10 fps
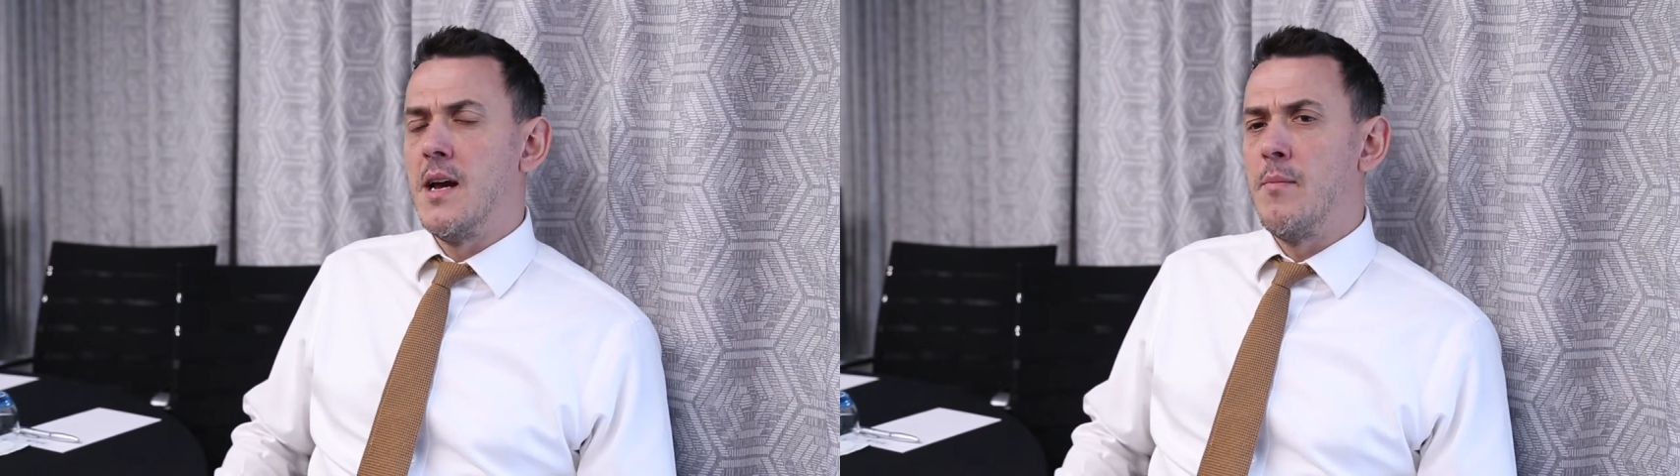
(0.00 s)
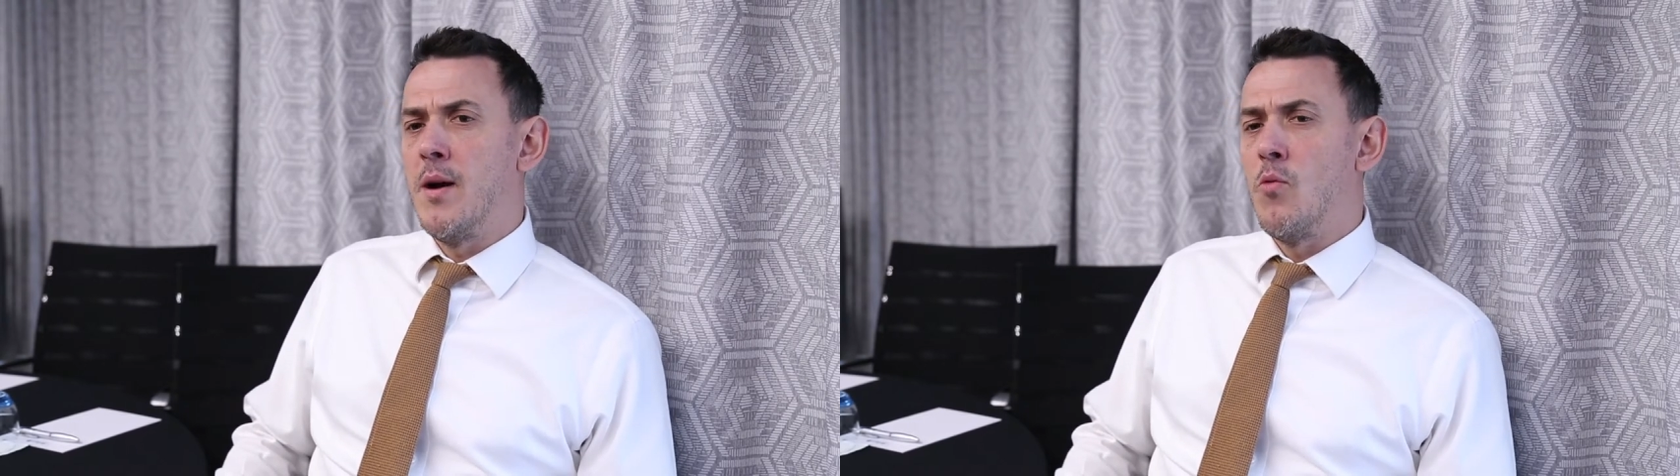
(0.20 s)

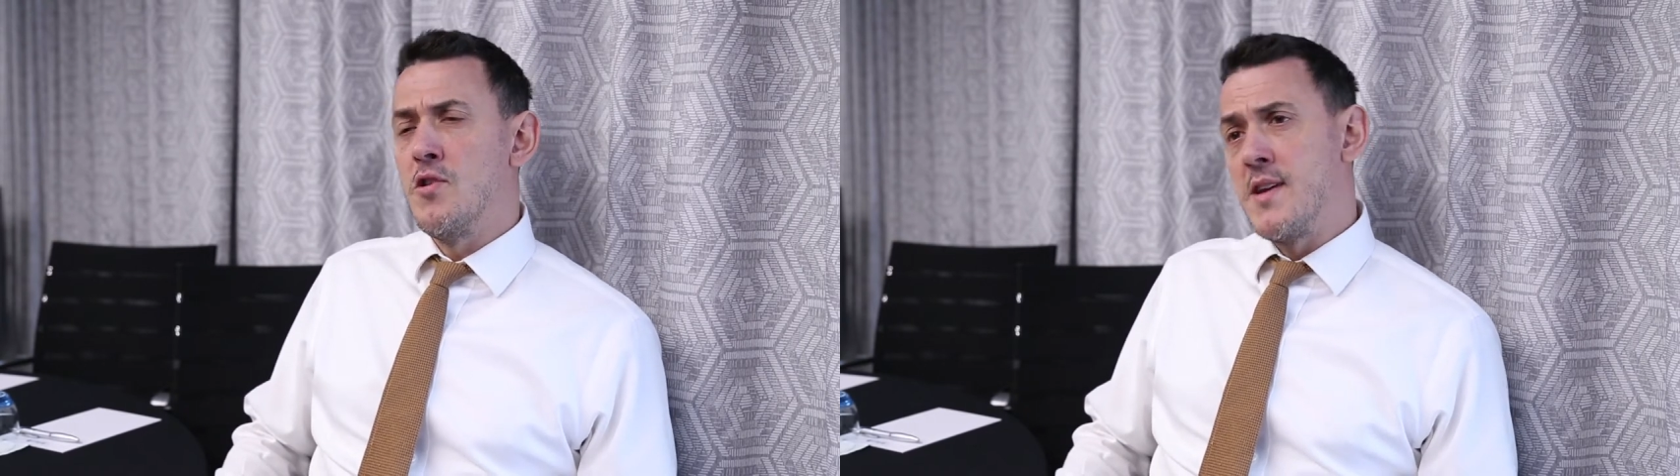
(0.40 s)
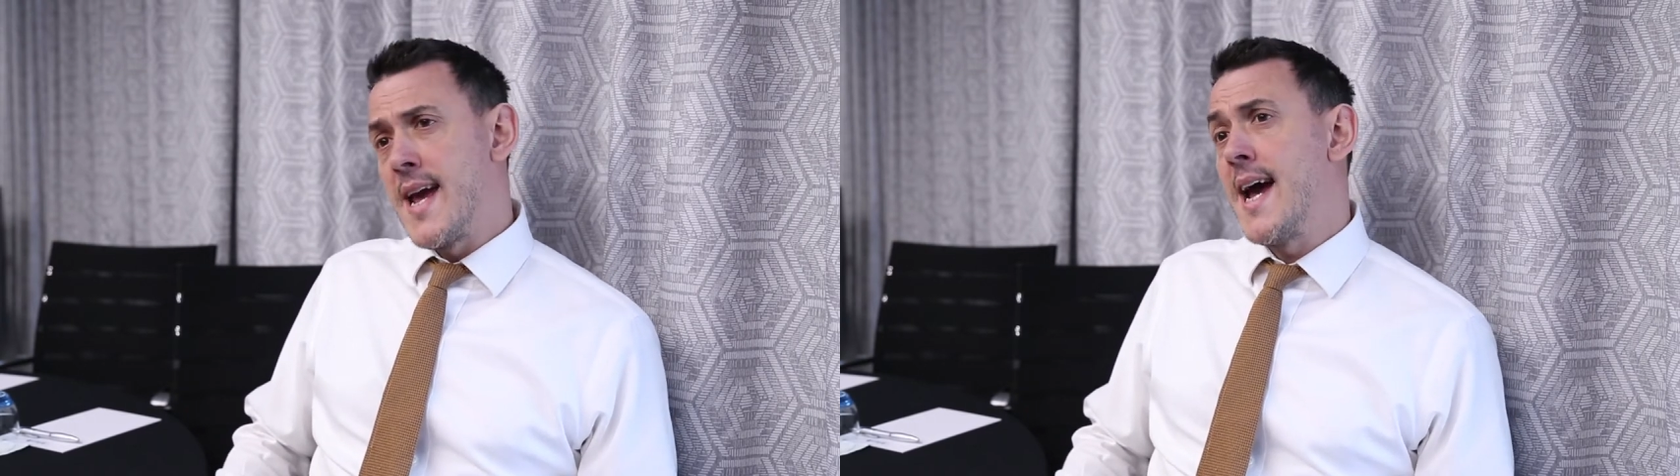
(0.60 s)
about what
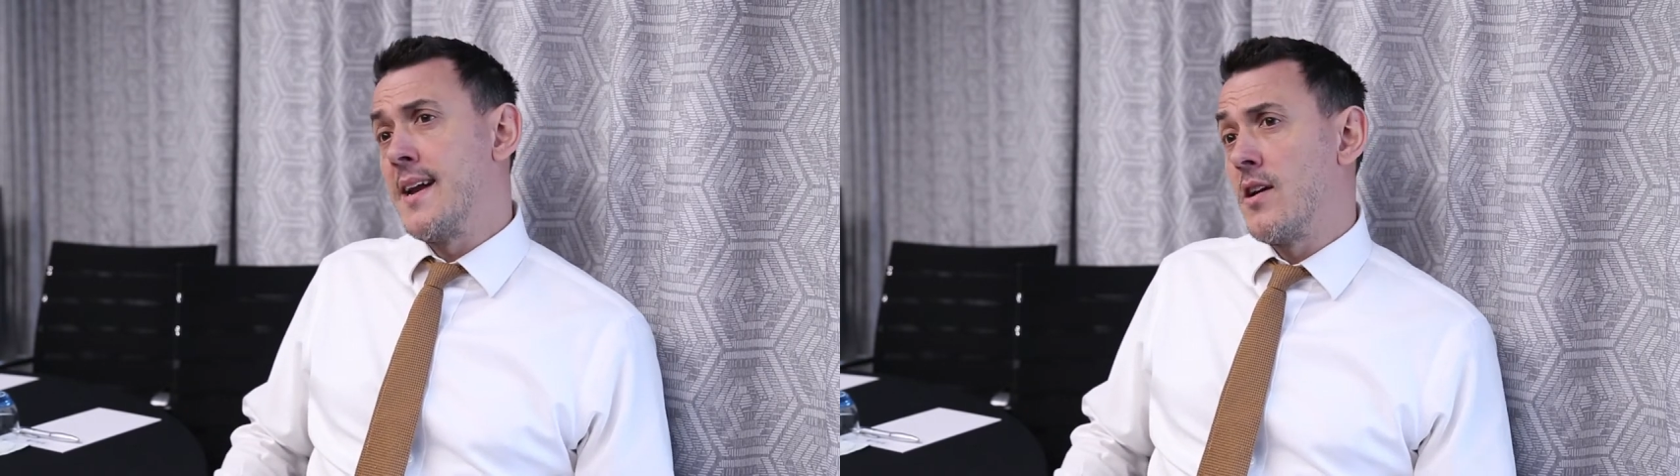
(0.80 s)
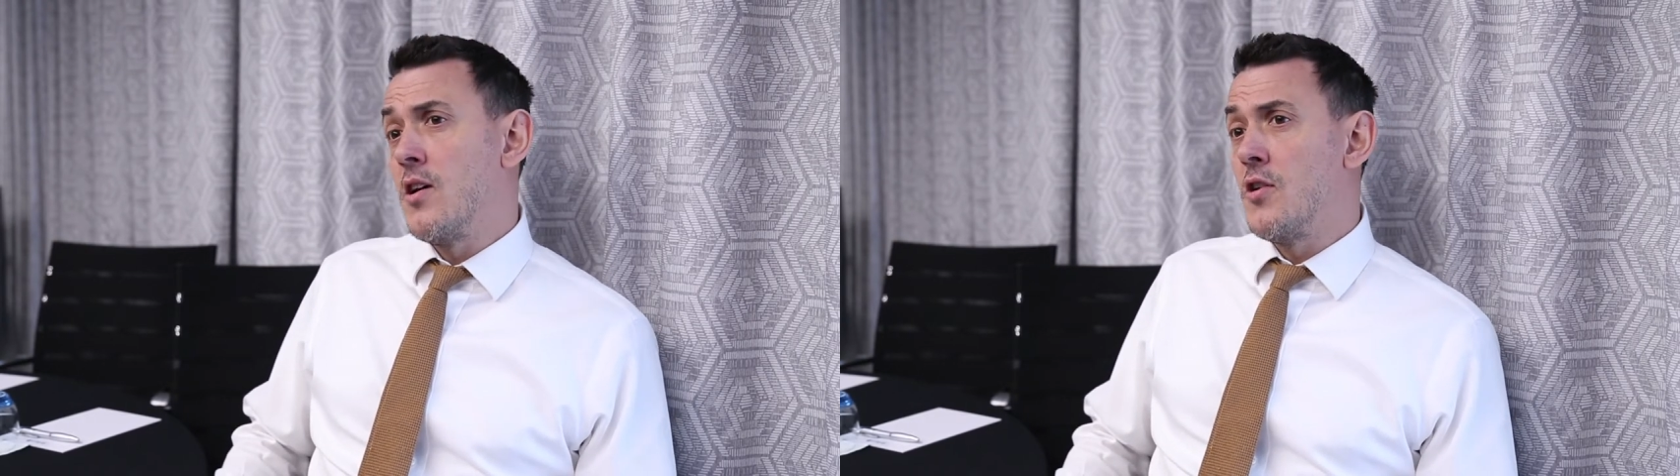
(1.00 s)
you
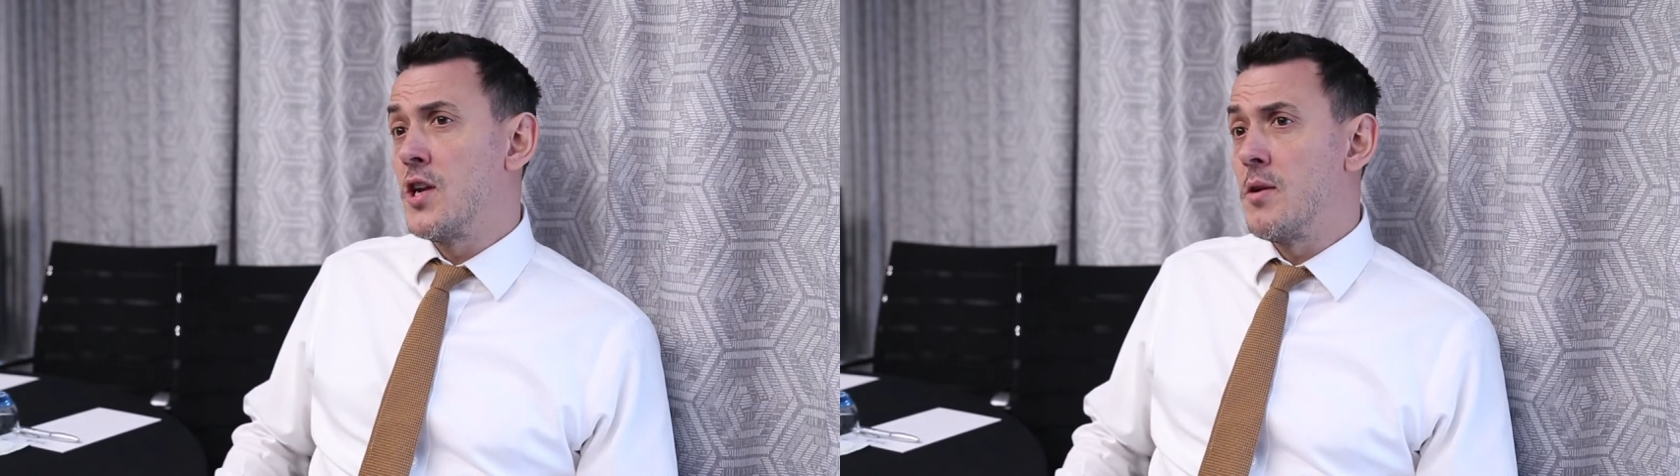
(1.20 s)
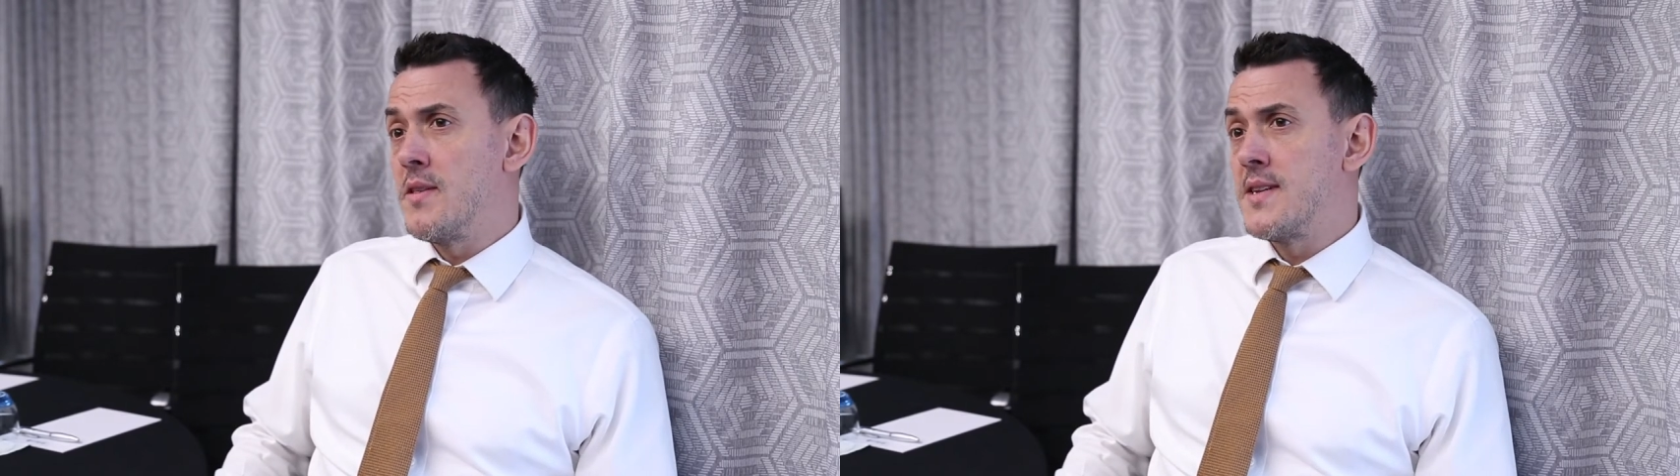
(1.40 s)
can and can't do with